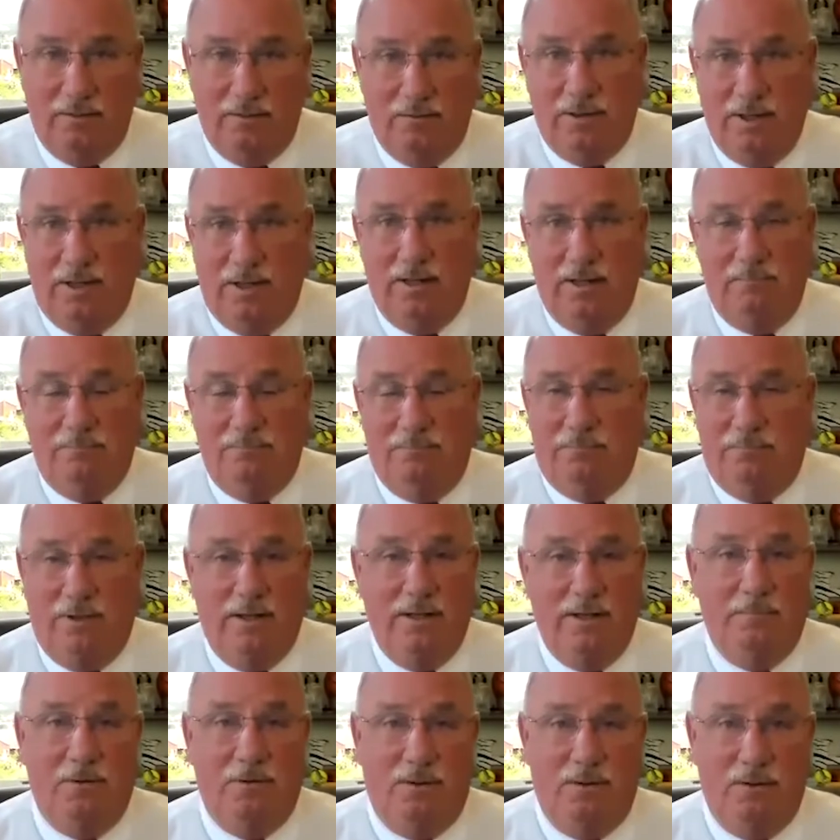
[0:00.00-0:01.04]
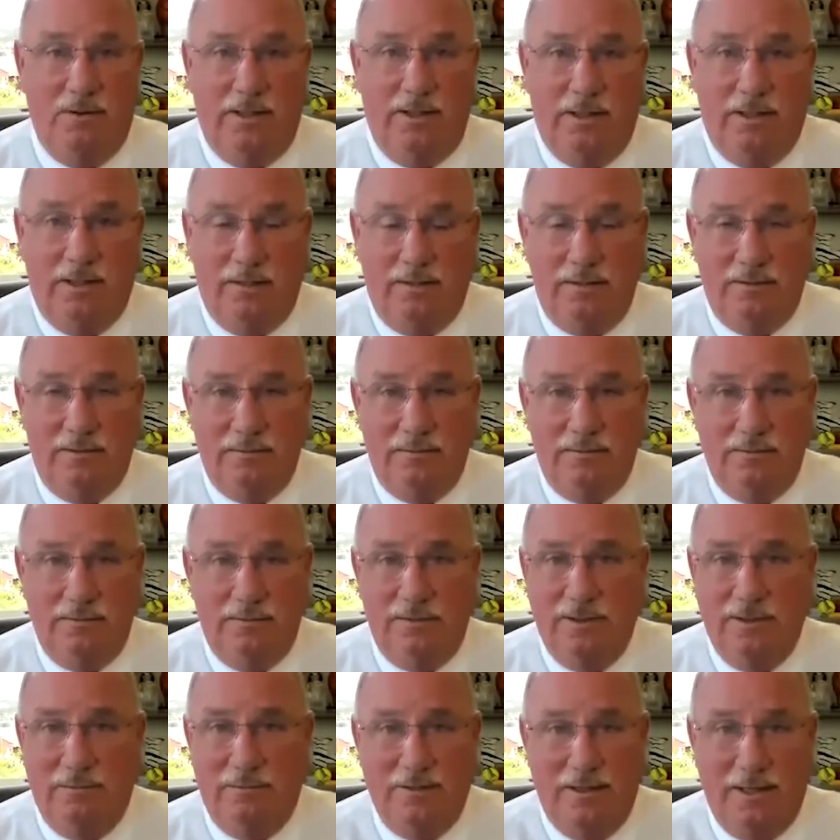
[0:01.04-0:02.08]
Okay, bring them all in.
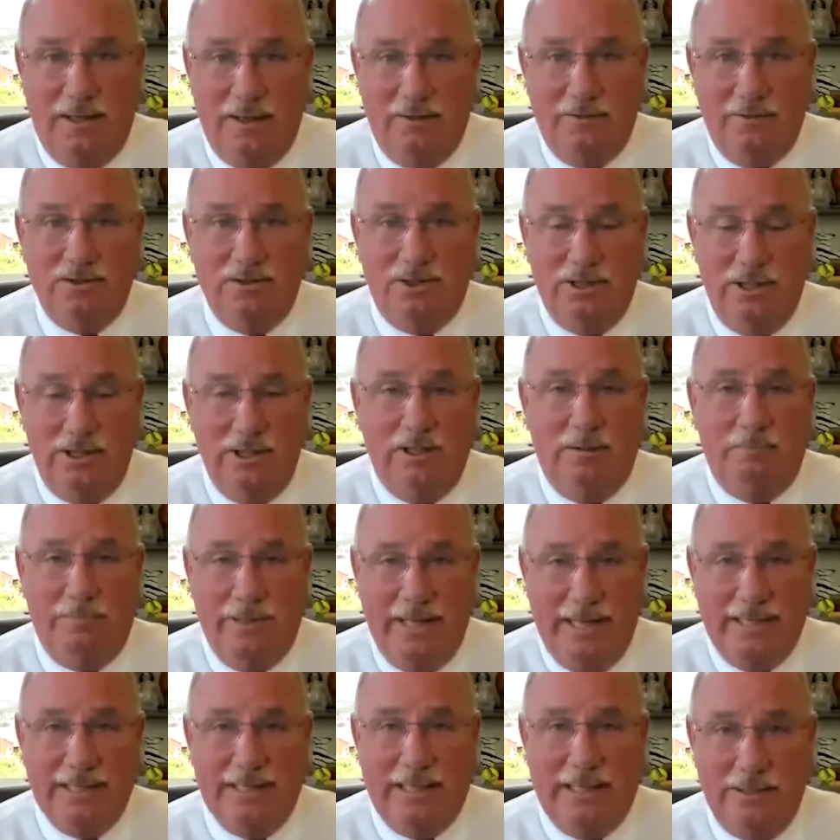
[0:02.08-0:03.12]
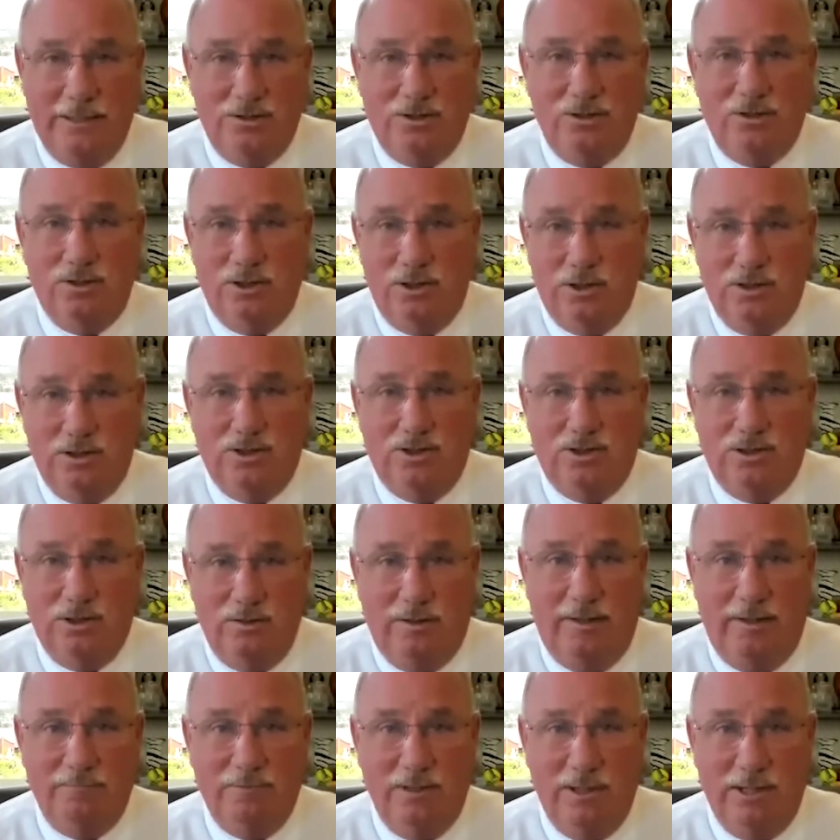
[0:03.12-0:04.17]
I guarantee the bad guys are going to still
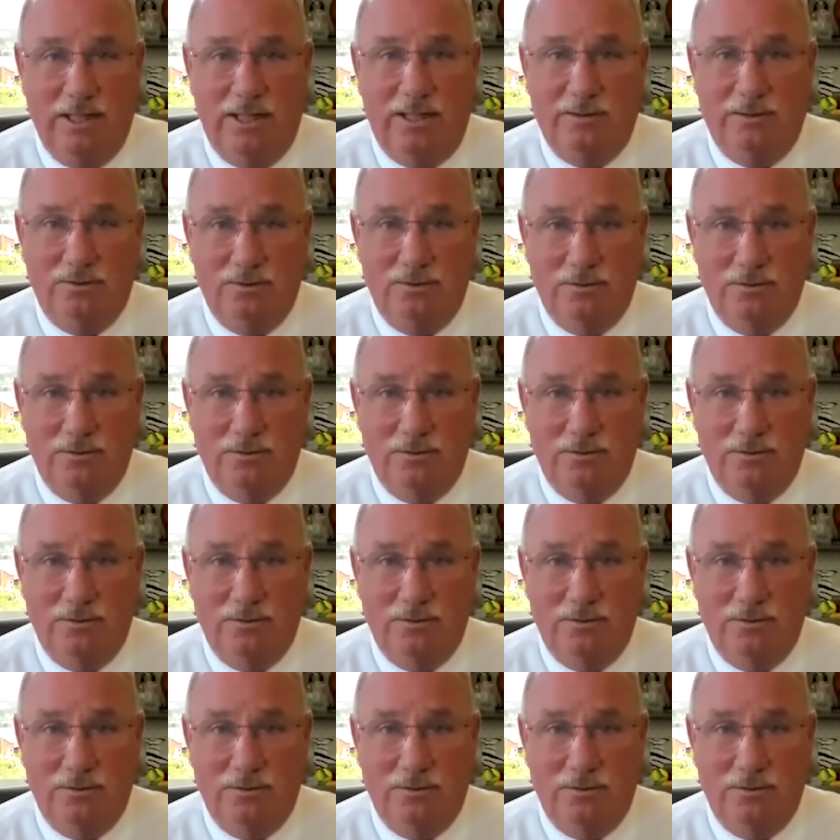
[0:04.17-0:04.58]
have the guns.